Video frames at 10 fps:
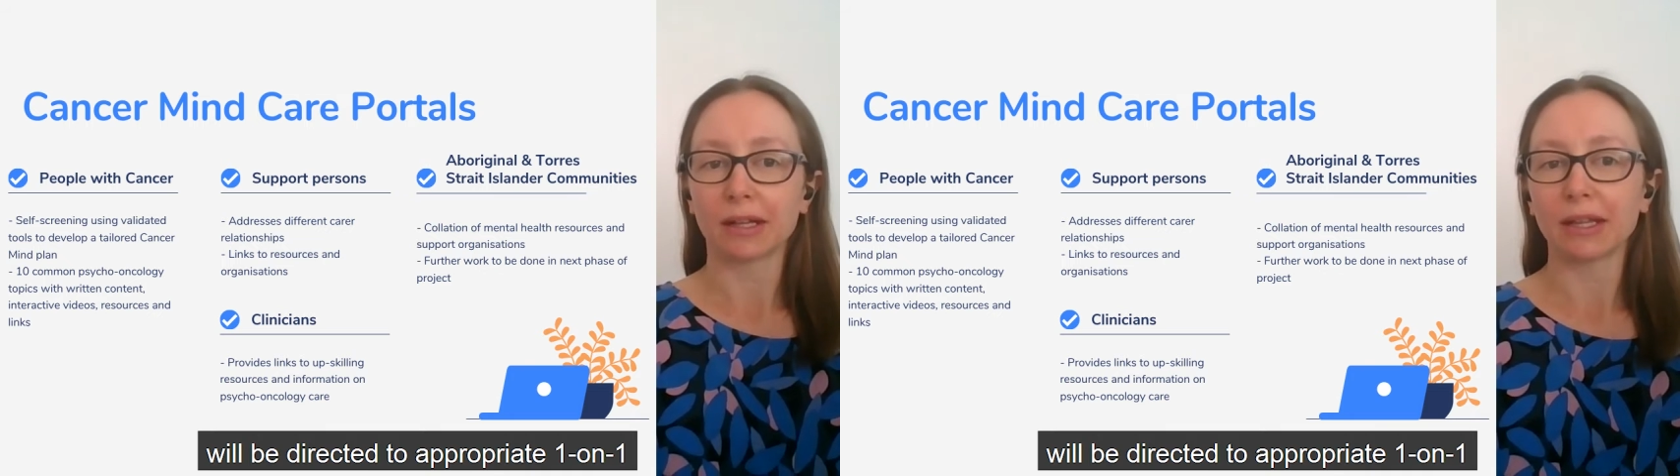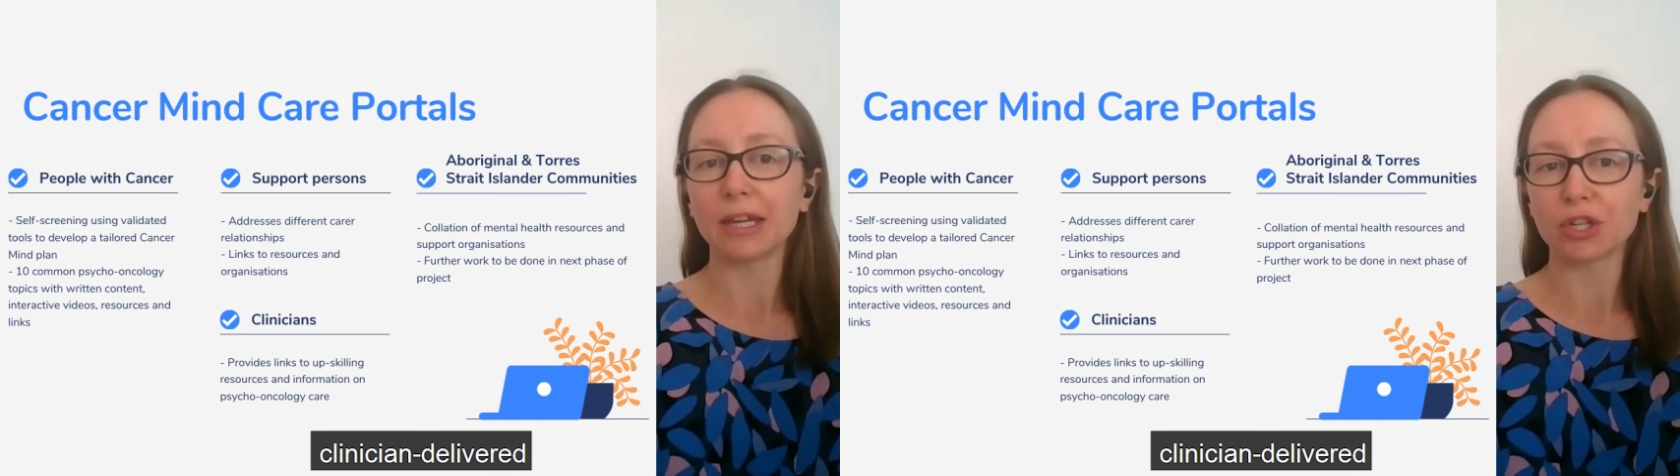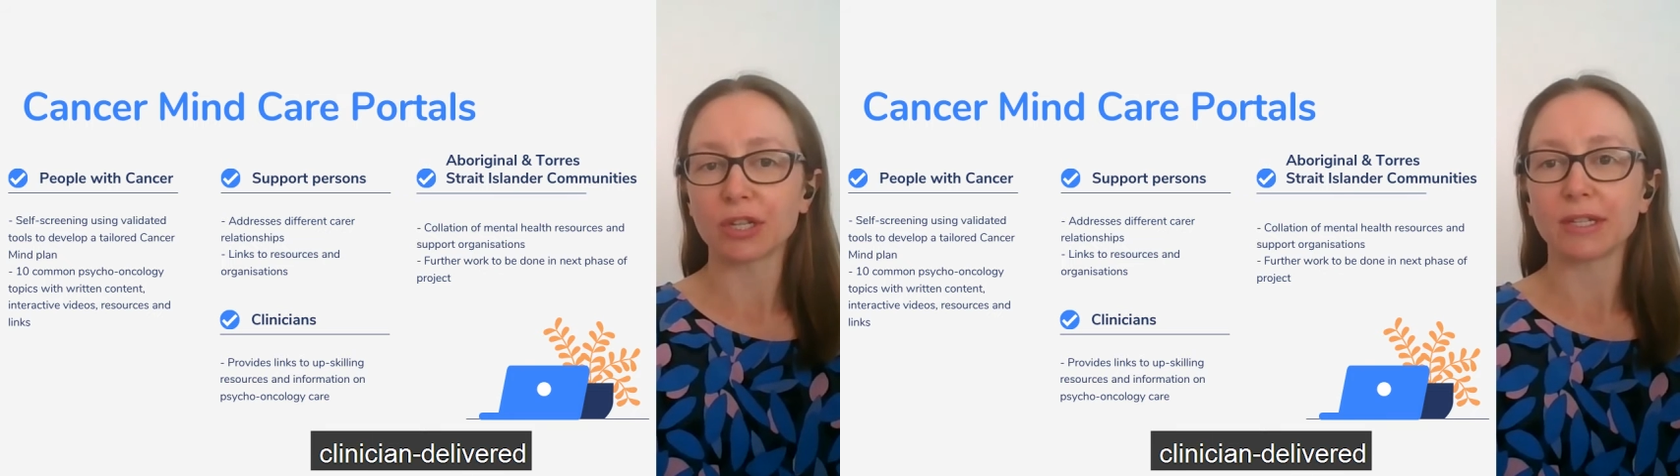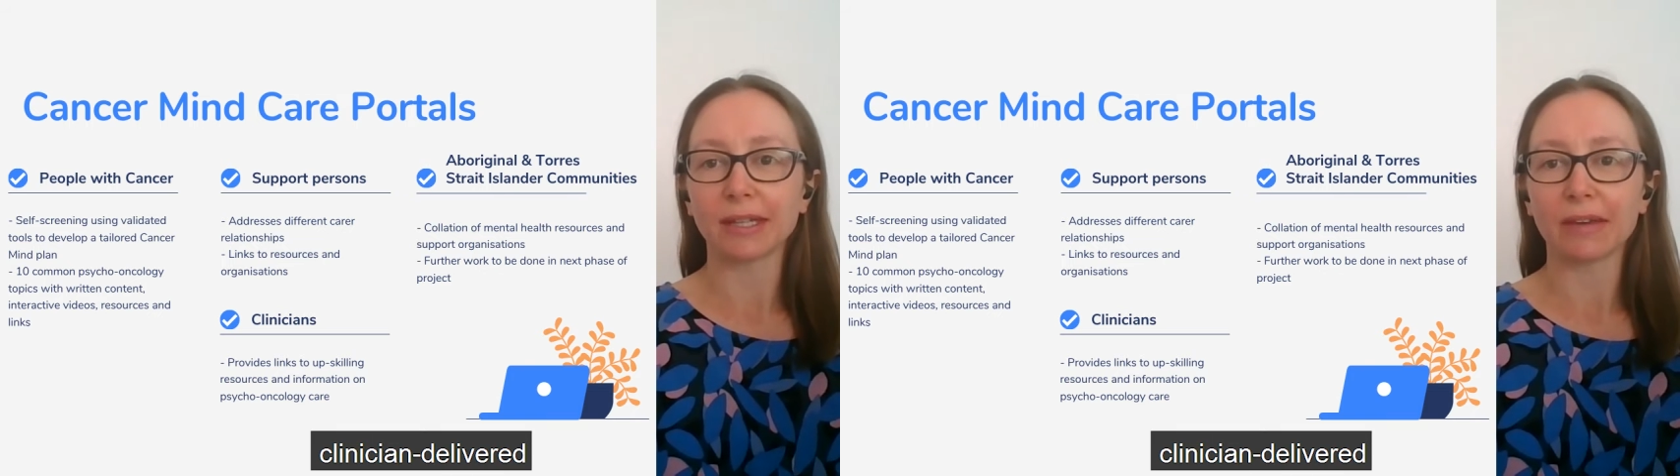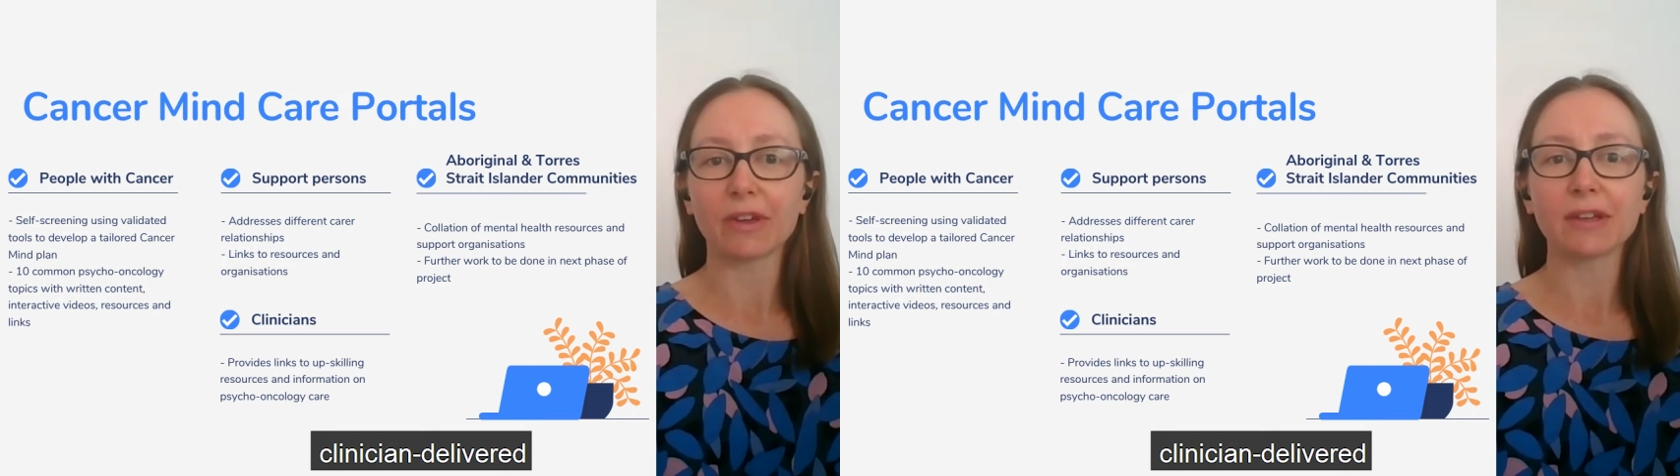clinician
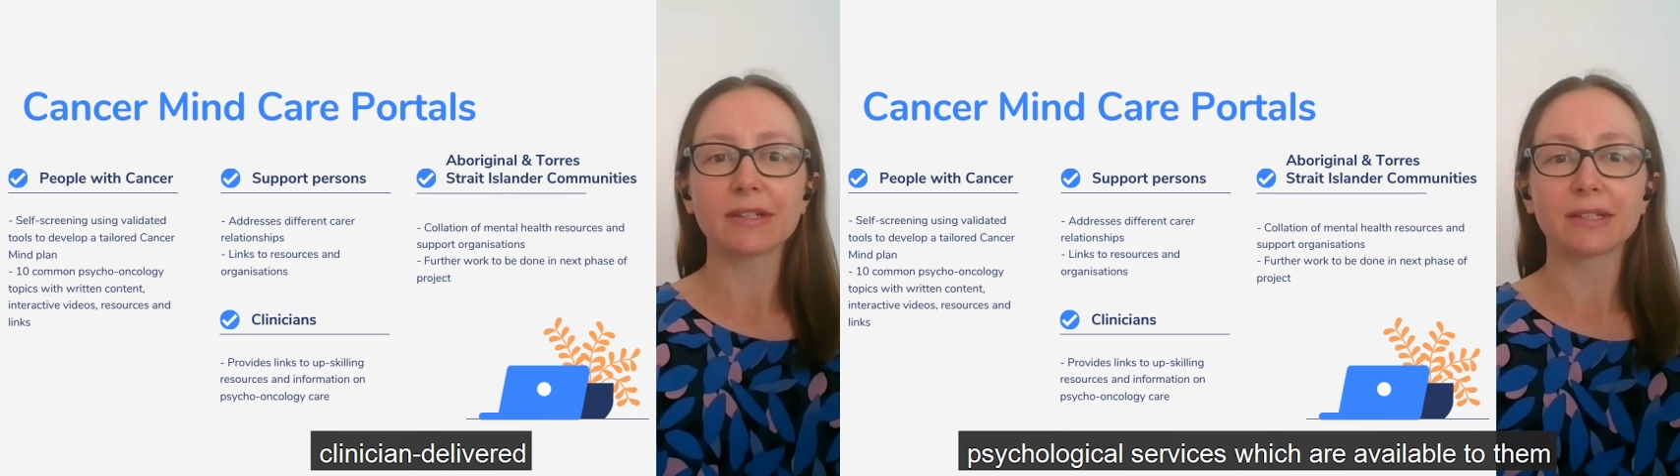delivered